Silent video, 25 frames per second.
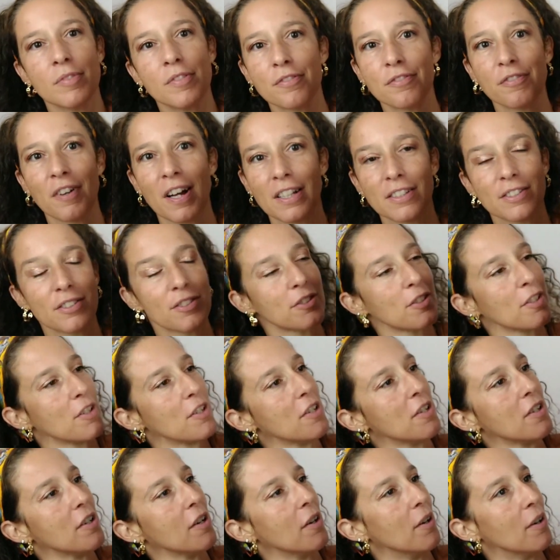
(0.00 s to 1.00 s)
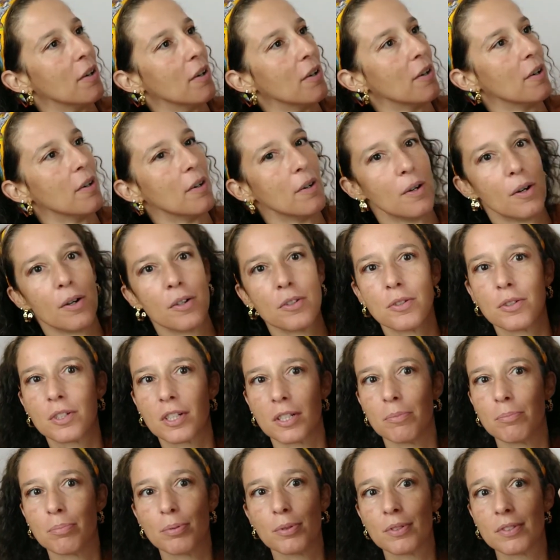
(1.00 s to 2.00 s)
faster, or you
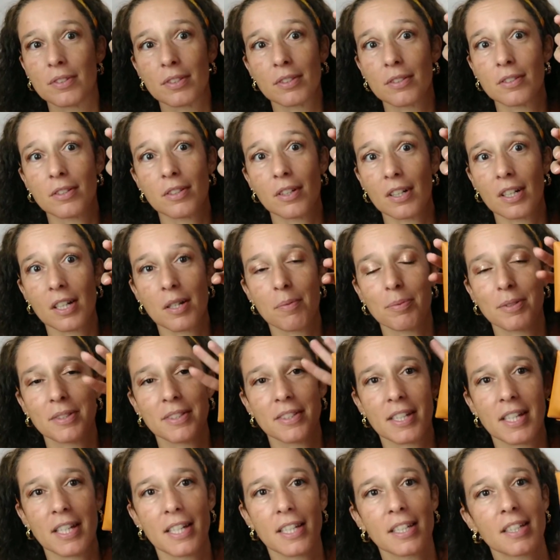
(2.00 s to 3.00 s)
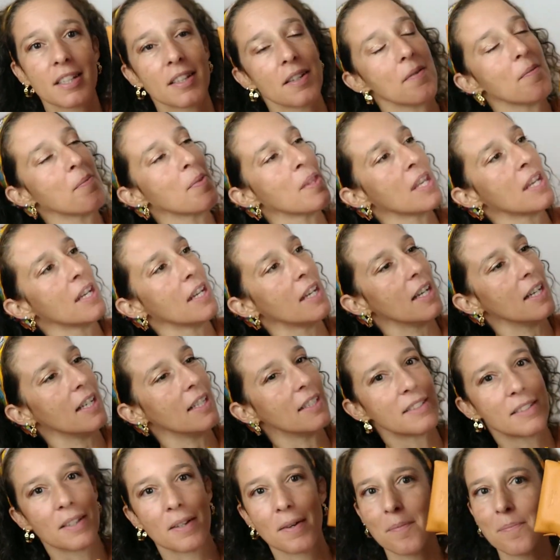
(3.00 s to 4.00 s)
can put your lipstick,
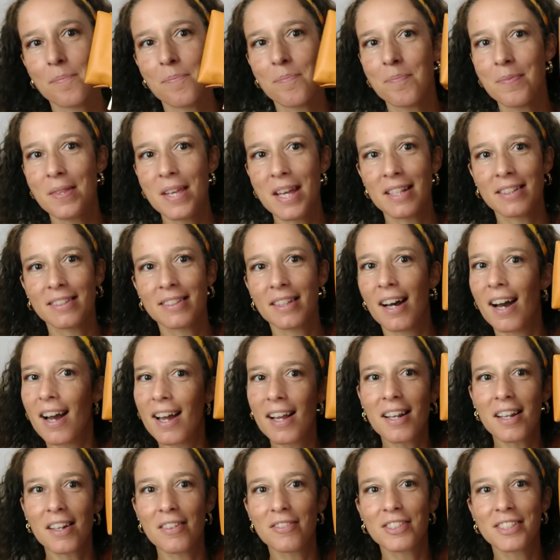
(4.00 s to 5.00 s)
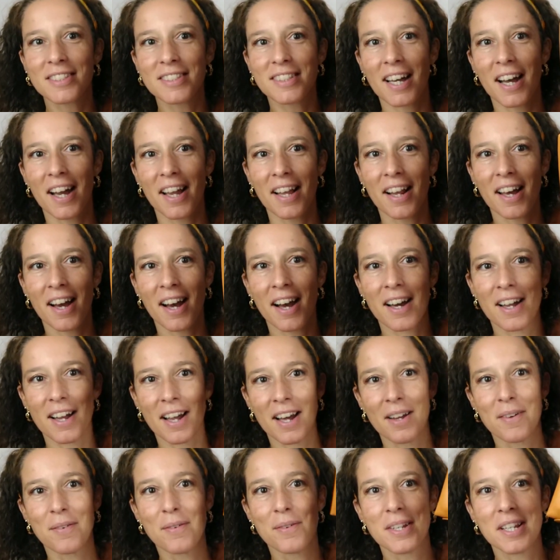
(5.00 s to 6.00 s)
and yes, I love the style.
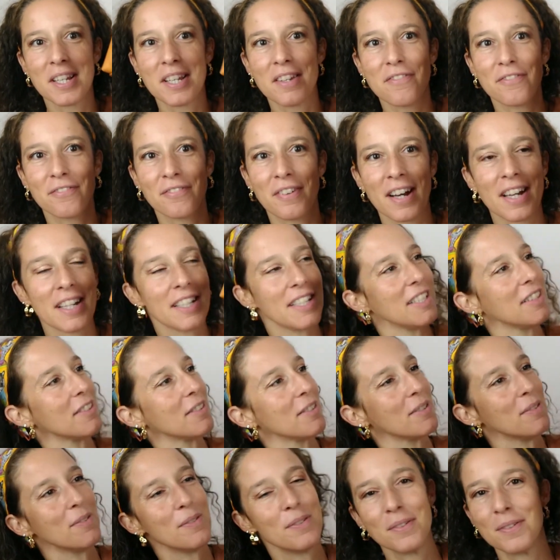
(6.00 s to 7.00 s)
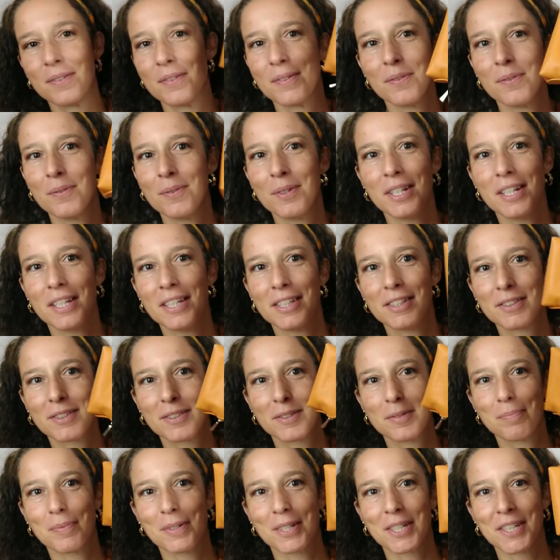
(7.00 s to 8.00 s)
I really find it really
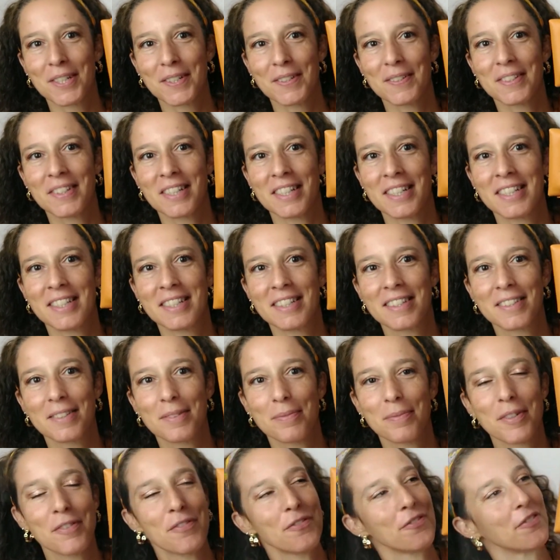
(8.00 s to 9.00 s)
super cute and super